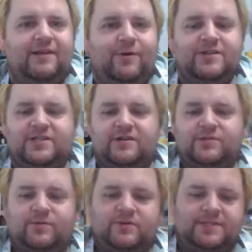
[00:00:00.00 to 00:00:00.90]
wanted to go
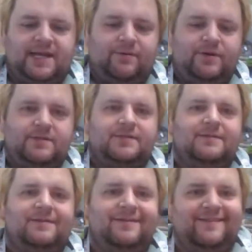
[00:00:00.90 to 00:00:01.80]
to Alton Towers
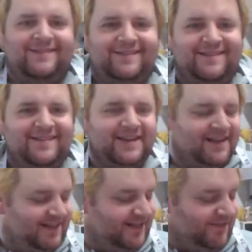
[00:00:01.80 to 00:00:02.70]

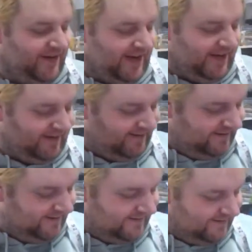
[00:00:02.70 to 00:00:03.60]
the other day.
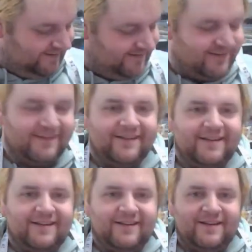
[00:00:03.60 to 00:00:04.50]

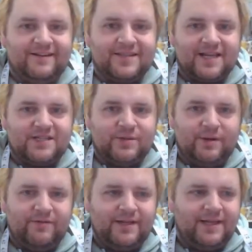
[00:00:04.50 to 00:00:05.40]
I was like, do
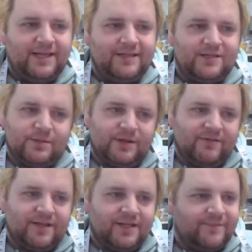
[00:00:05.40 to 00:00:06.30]
I really? Do I
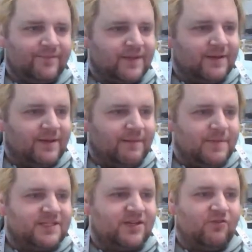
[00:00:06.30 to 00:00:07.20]
really?
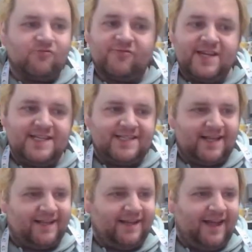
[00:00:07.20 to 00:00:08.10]
Mr.
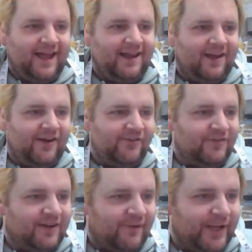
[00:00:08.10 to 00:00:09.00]
Reseller, hello.
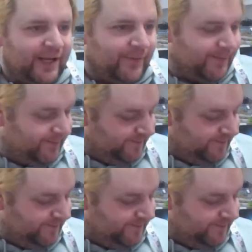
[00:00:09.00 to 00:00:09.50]
How are you?